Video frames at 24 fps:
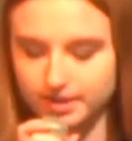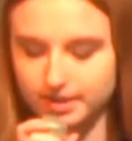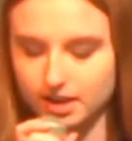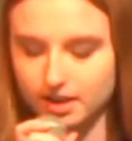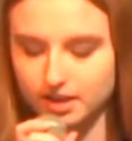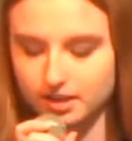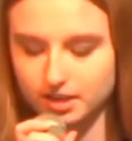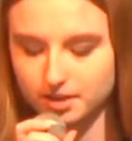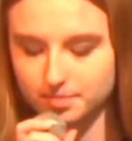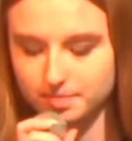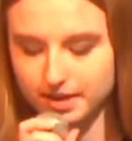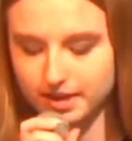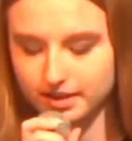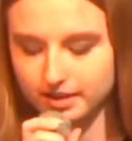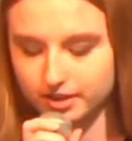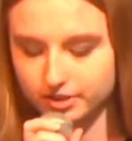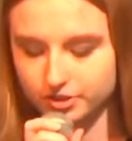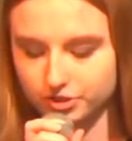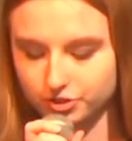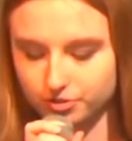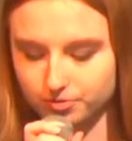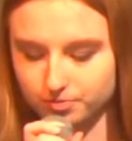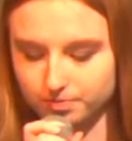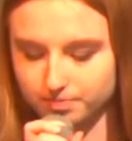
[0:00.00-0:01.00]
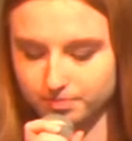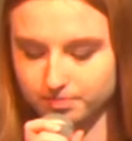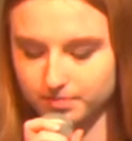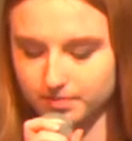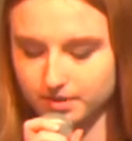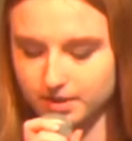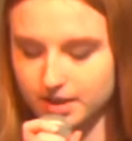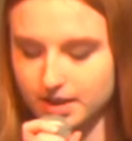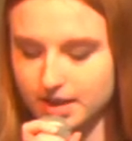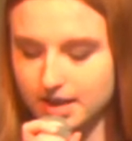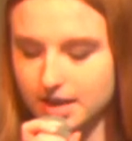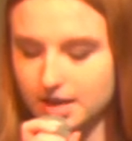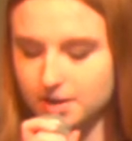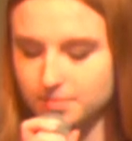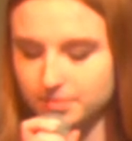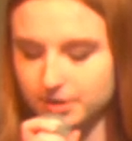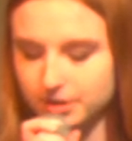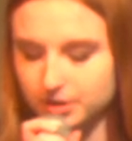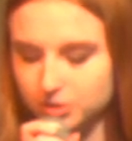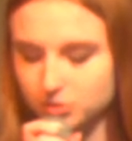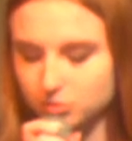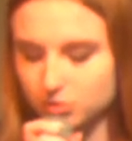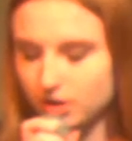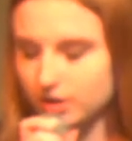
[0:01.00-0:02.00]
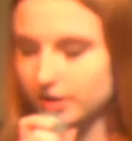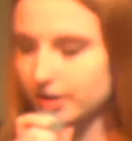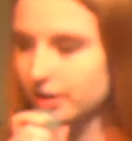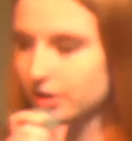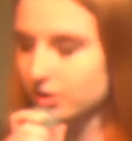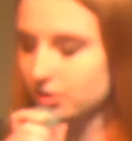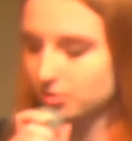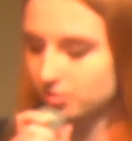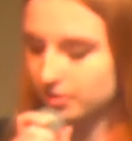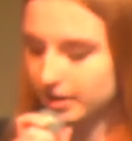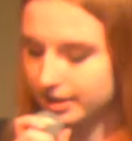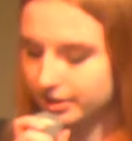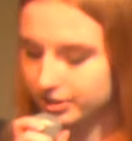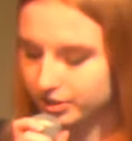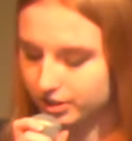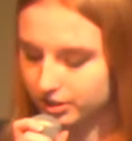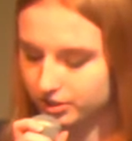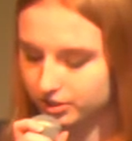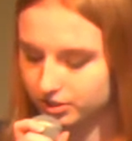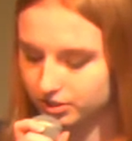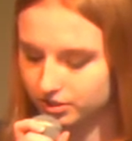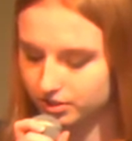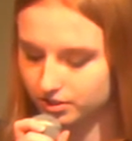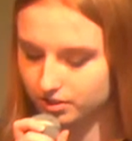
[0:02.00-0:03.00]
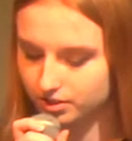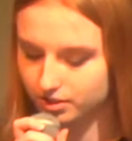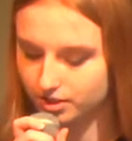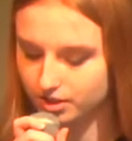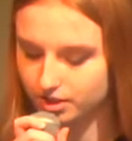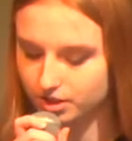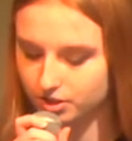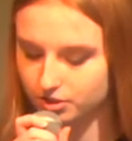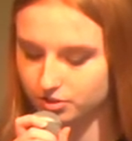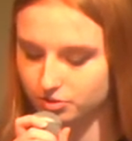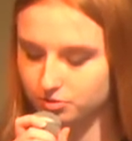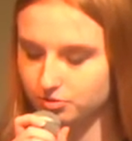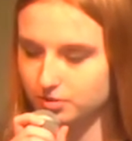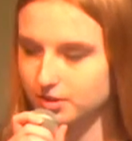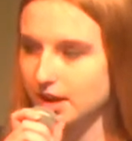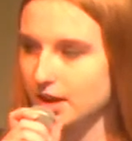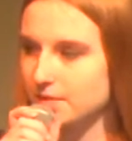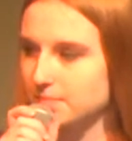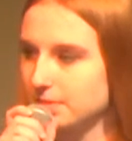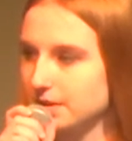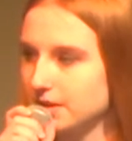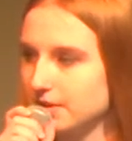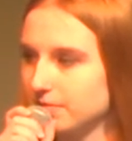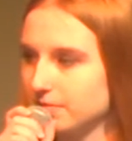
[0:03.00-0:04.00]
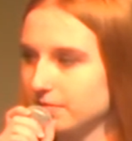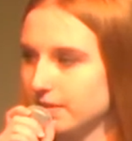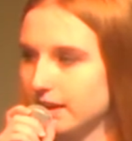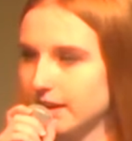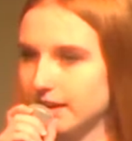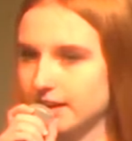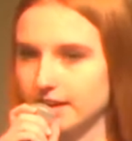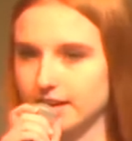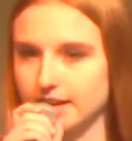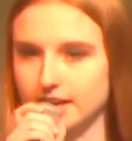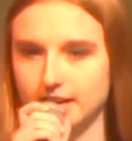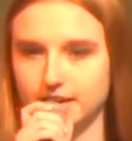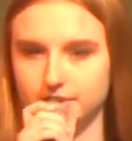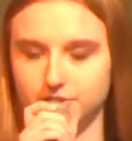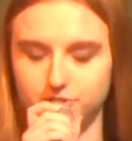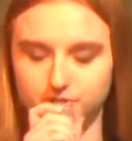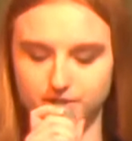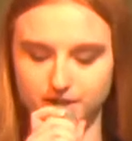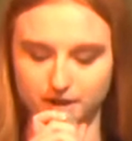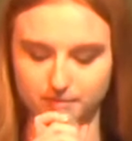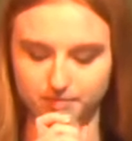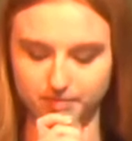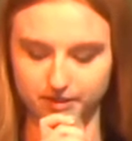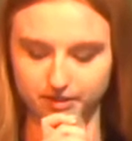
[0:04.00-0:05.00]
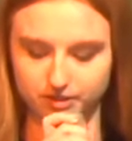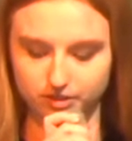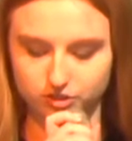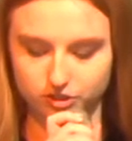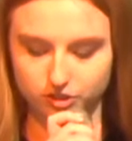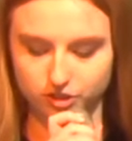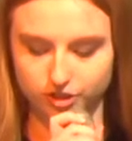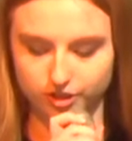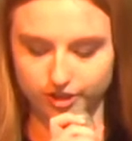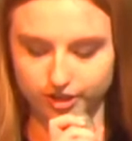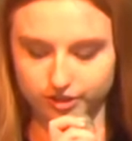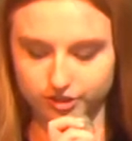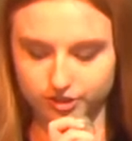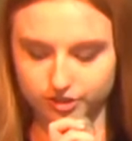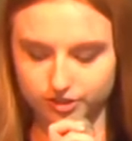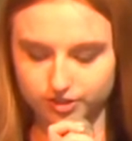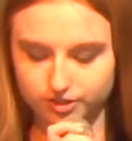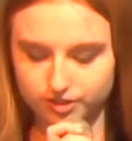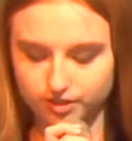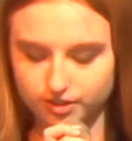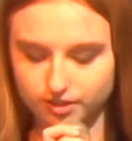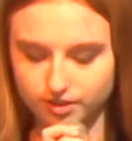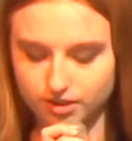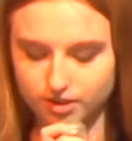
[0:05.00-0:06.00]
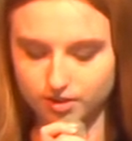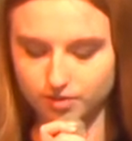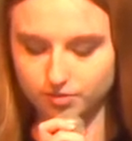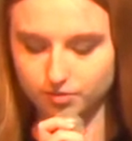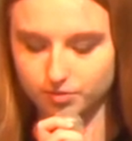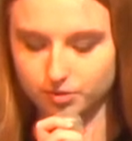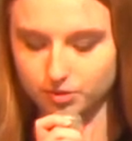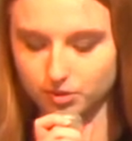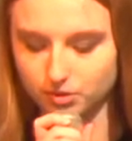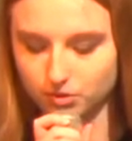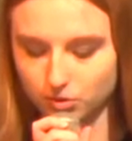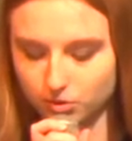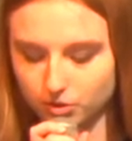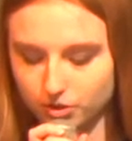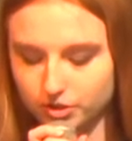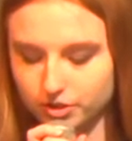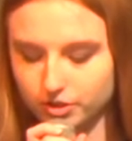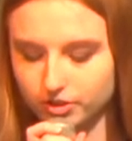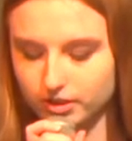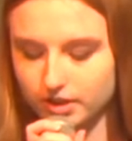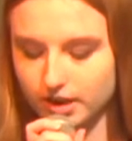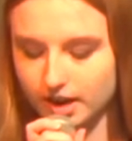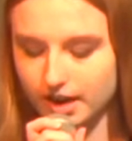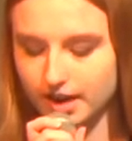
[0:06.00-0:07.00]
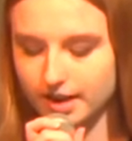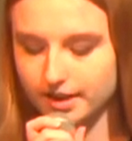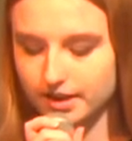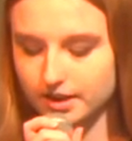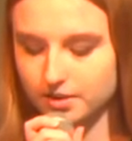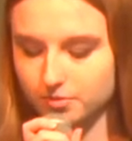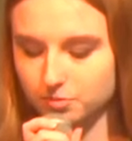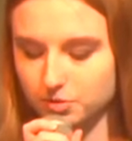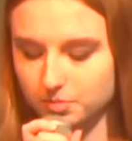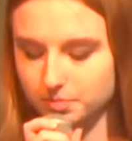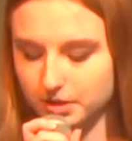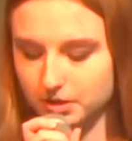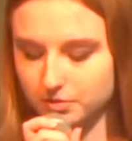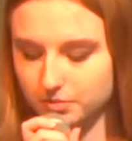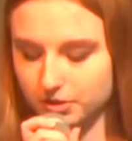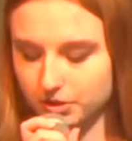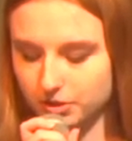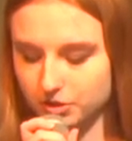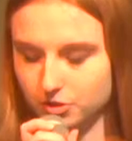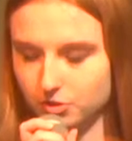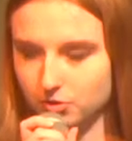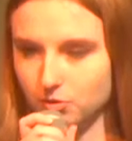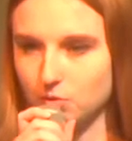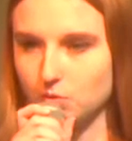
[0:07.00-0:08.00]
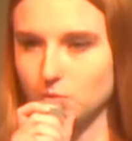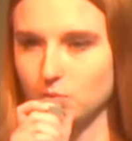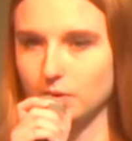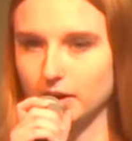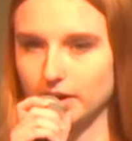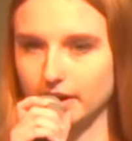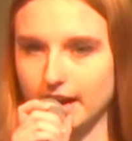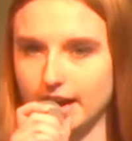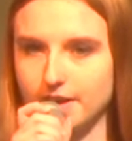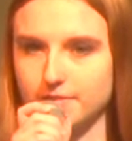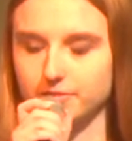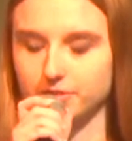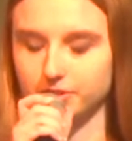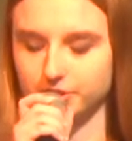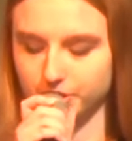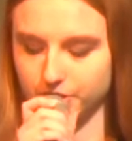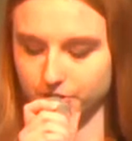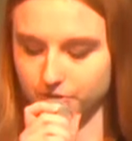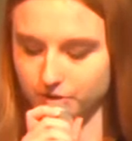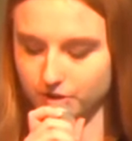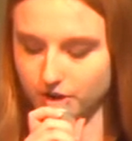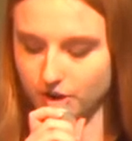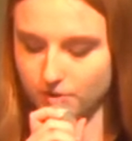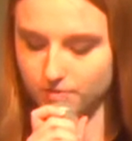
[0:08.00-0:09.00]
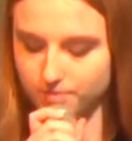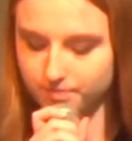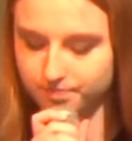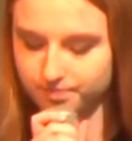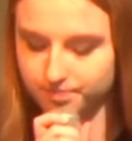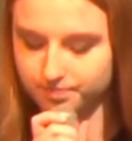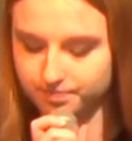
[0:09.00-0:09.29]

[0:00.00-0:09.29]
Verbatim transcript: I not commanded you? Be strong and courageous. Do not be afraid and do not be discouraged, for the Lord your God will be with you wherever you go.